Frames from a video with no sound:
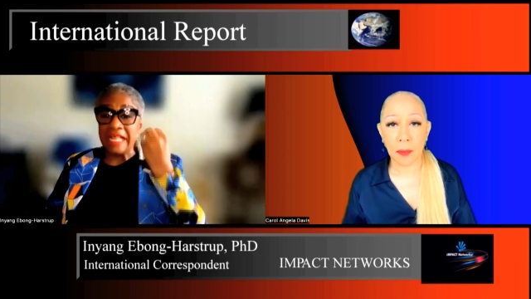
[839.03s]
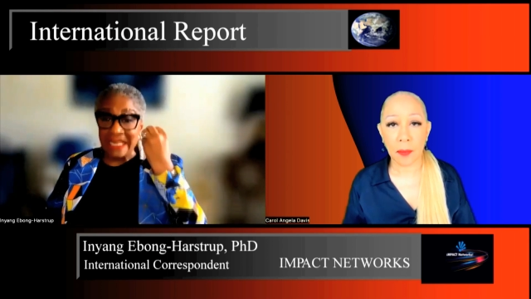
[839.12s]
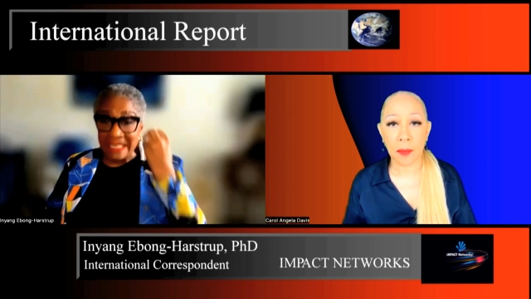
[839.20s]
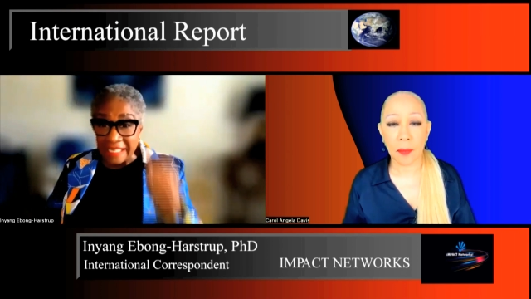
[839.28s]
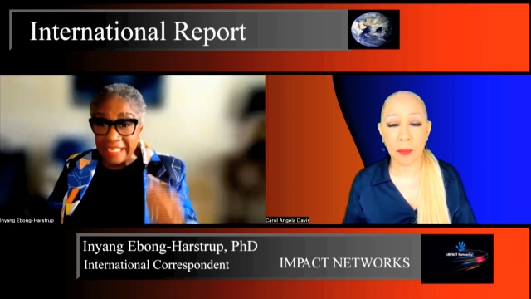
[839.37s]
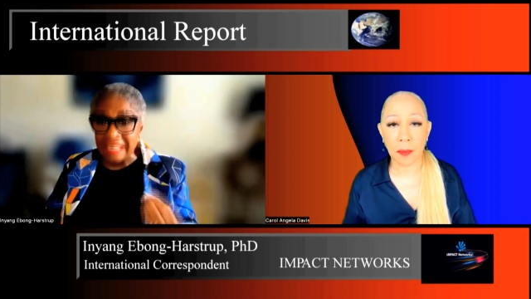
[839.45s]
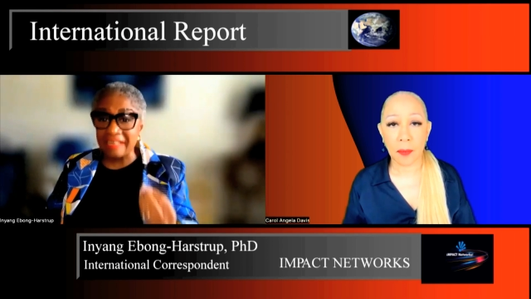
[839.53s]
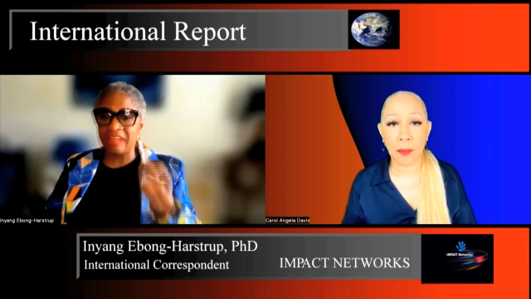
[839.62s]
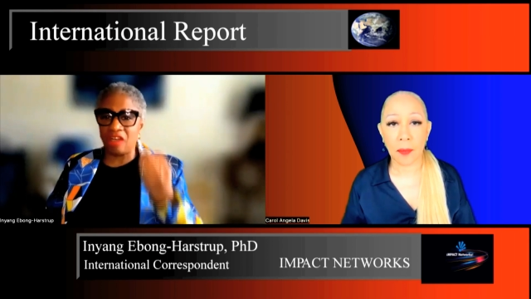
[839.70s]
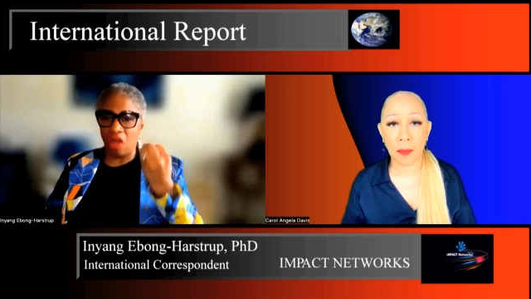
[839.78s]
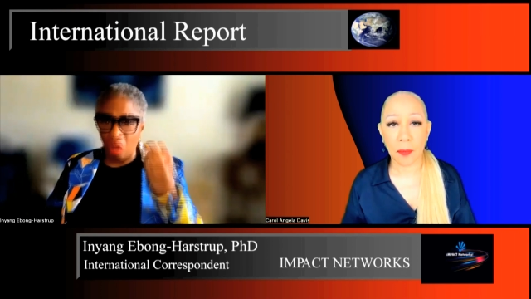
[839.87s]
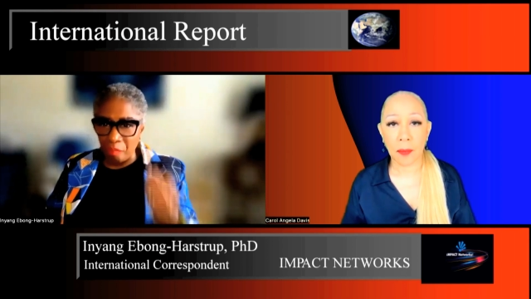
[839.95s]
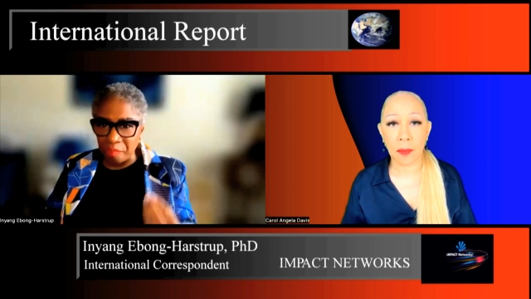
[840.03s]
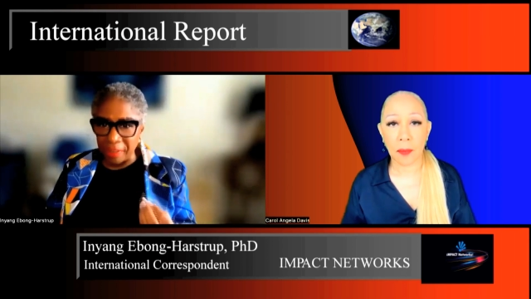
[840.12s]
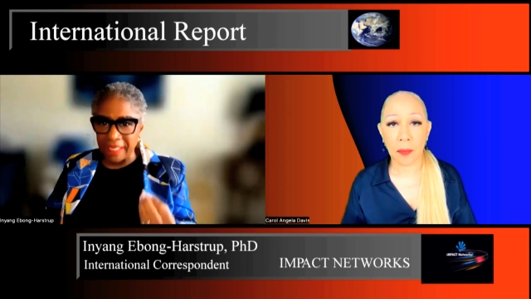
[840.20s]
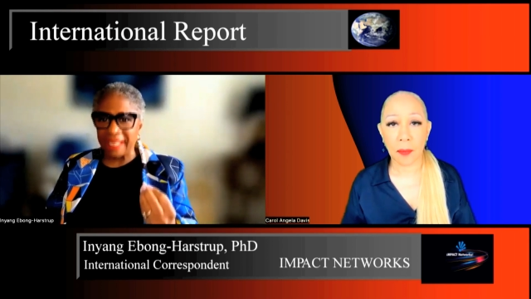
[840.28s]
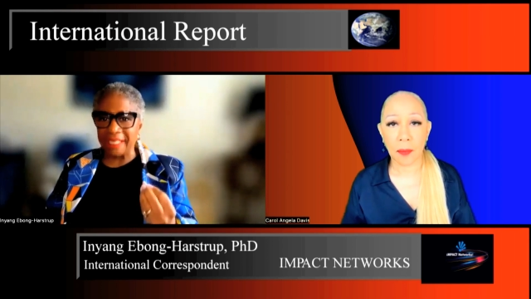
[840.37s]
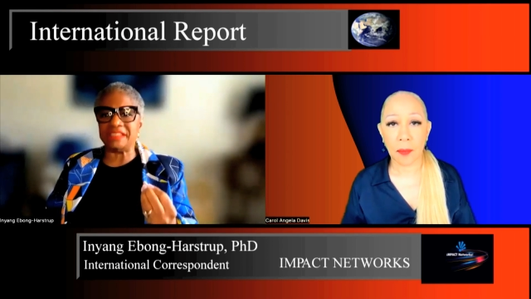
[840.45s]
Speaker 1: legally
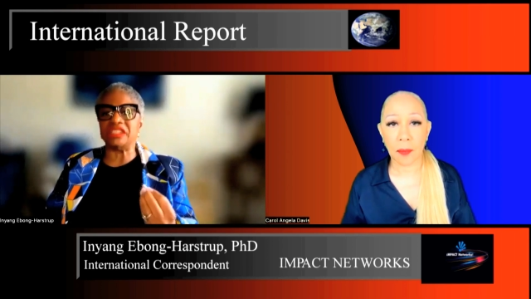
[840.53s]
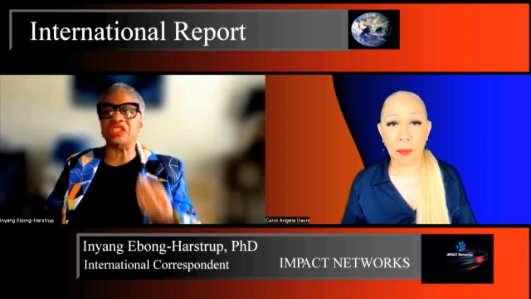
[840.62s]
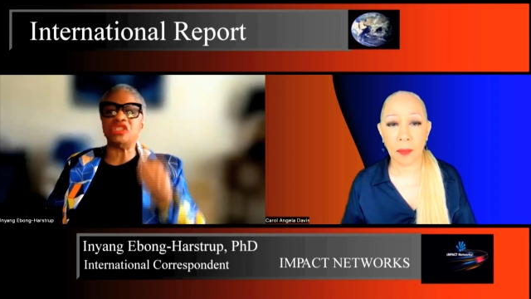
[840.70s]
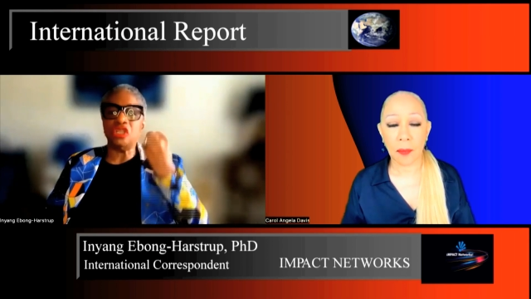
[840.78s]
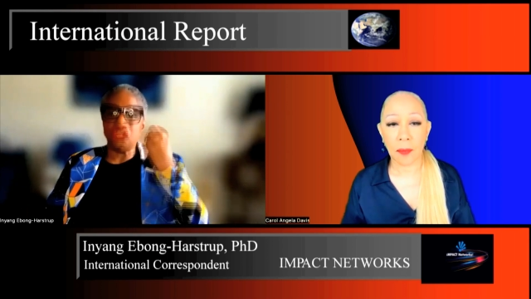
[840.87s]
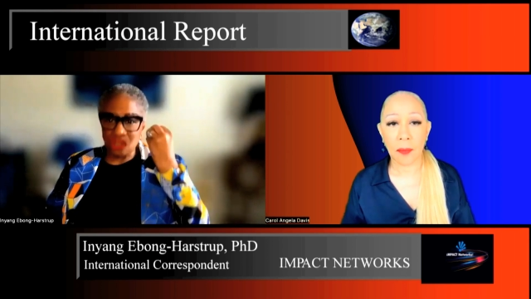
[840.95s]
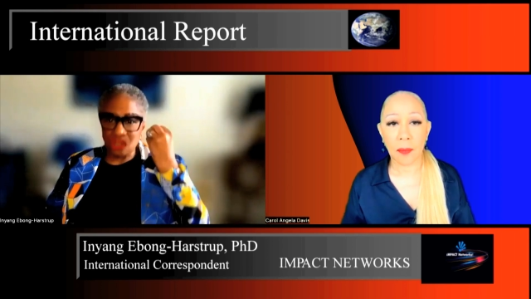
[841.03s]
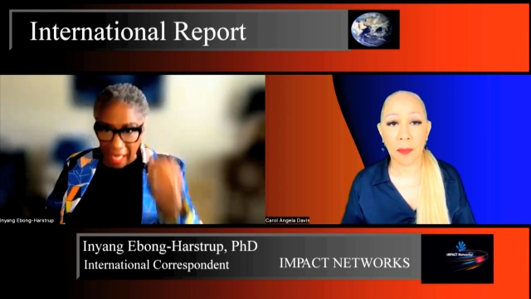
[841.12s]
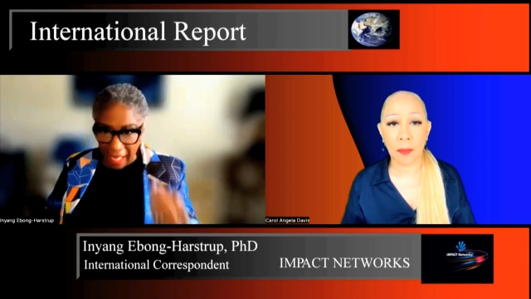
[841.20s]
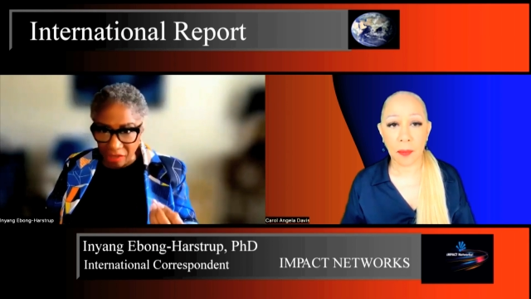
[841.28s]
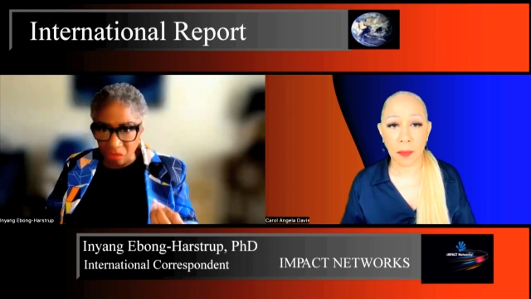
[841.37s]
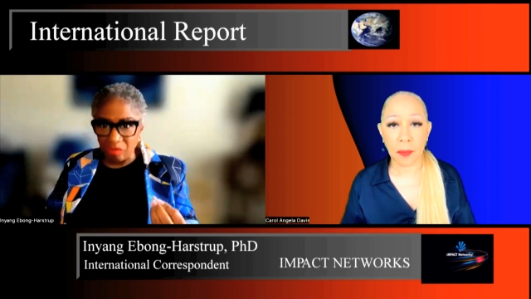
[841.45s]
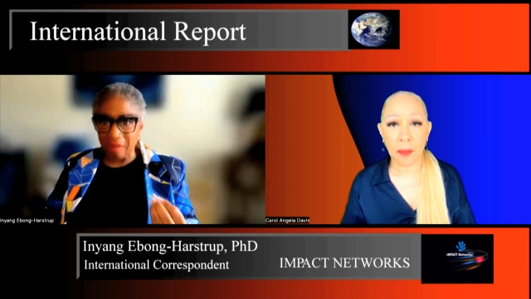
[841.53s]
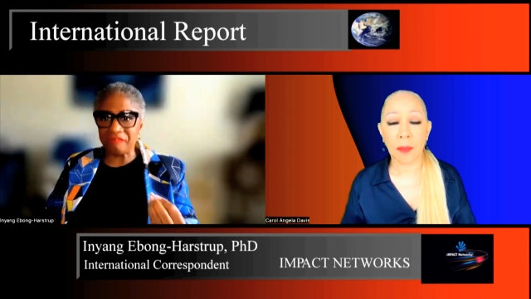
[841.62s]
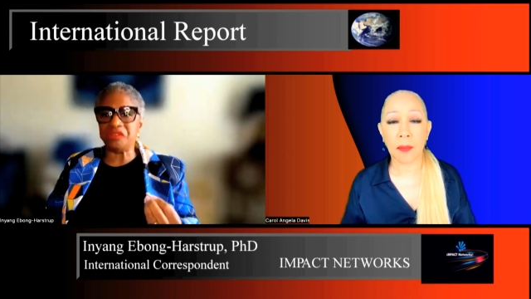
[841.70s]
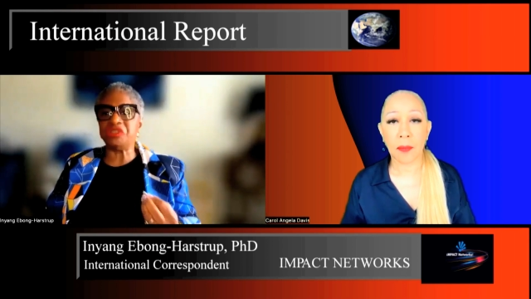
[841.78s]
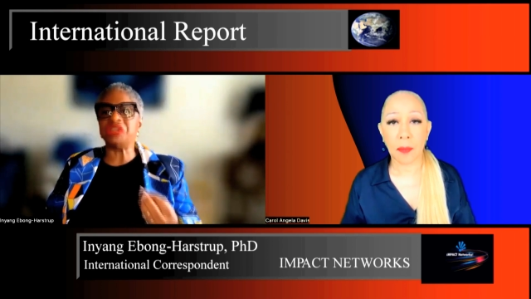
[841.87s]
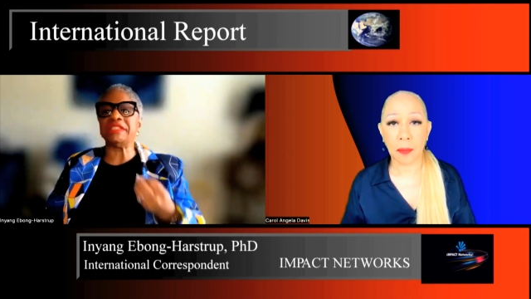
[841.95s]
obligated to handle
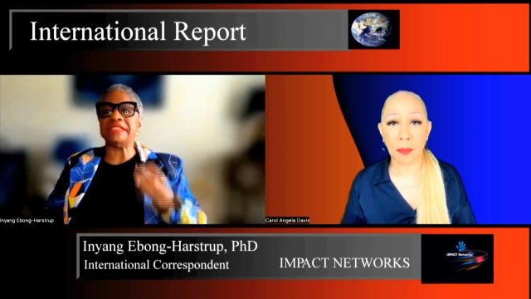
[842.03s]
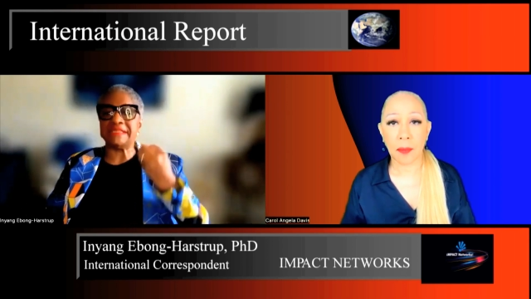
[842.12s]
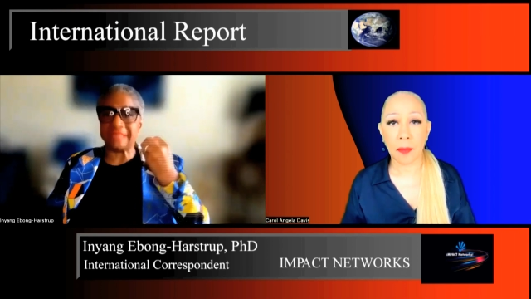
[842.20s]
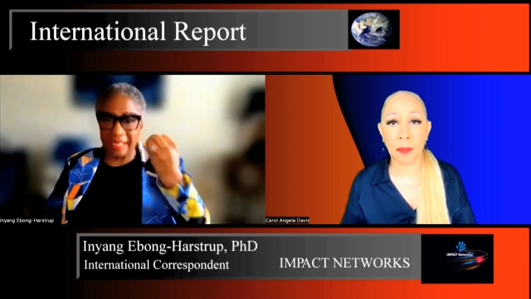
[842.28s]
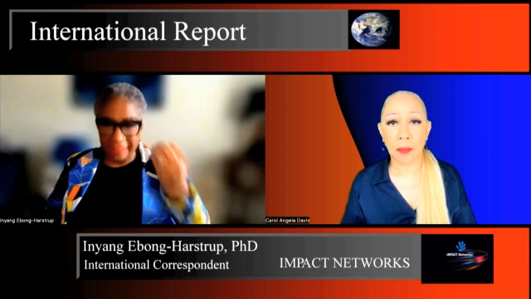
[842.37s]
refugees and